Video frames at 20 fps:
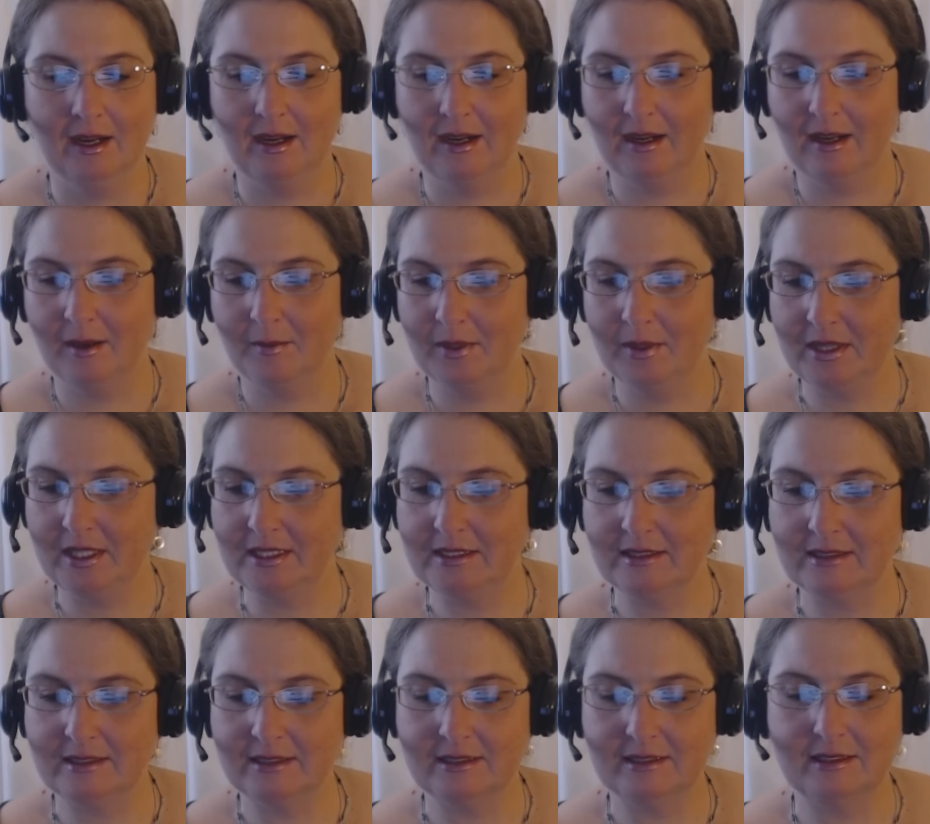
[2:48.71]
Uh, but
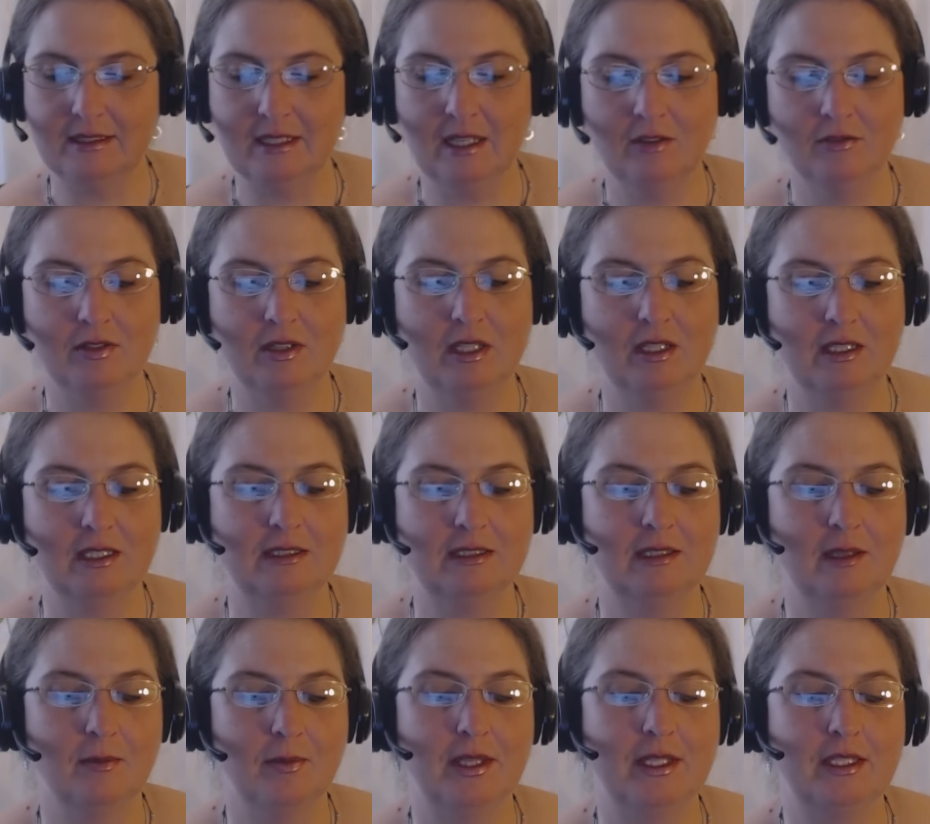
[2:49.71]
this is definitely
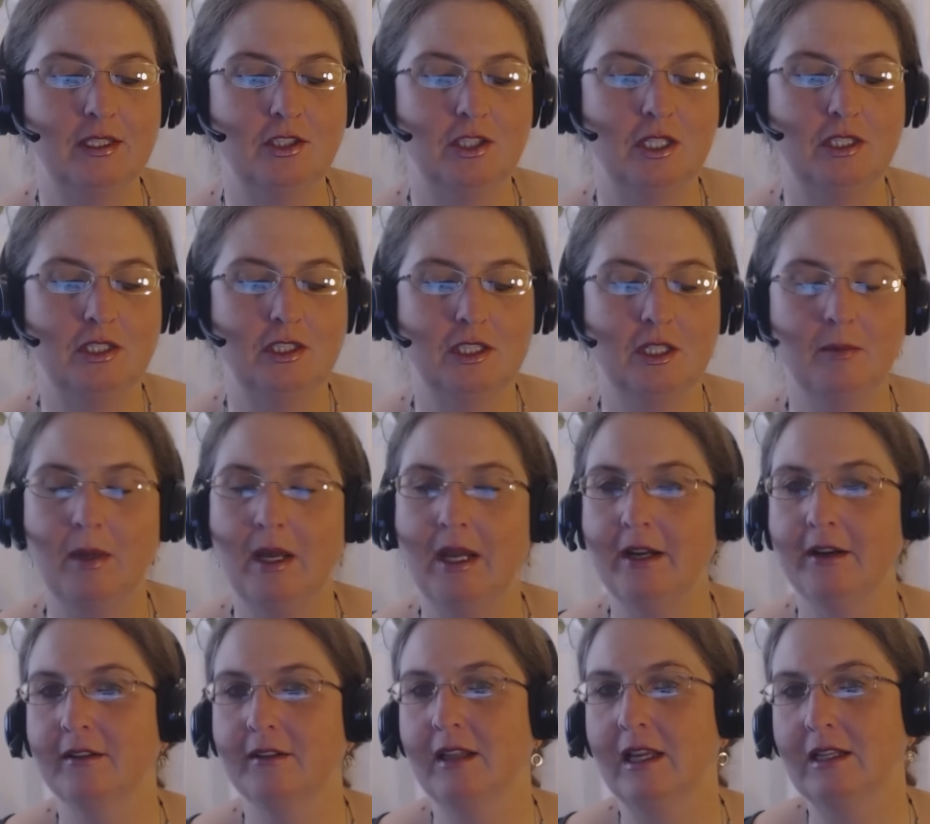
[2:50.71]
something changing
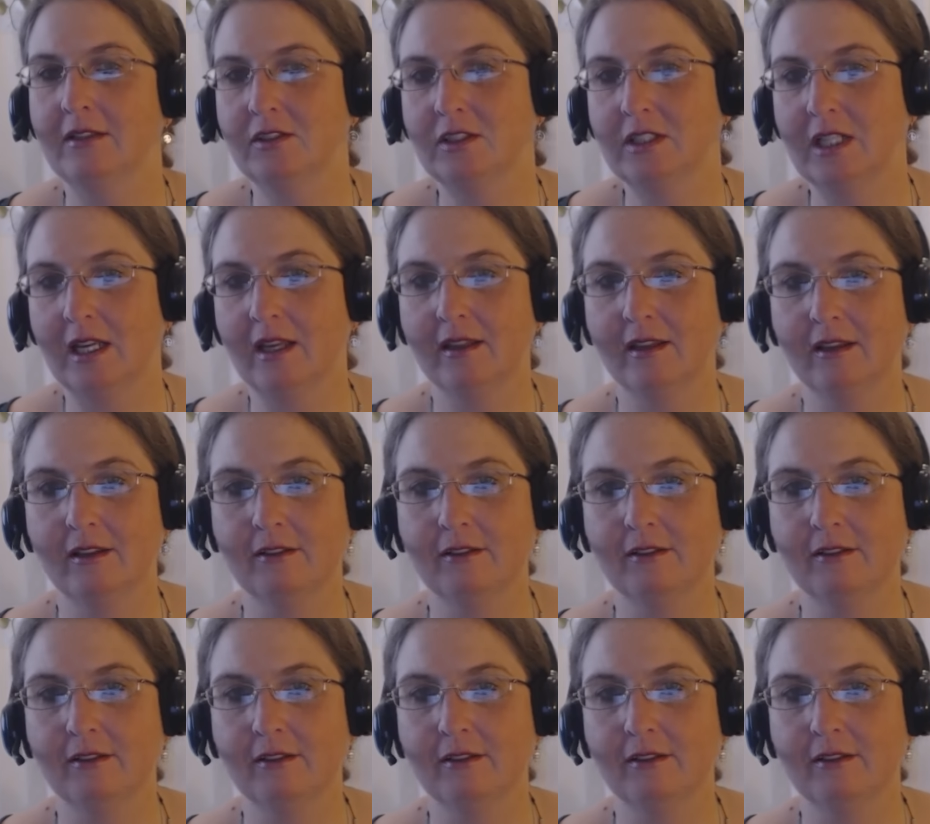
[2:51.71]
about your lifestyle.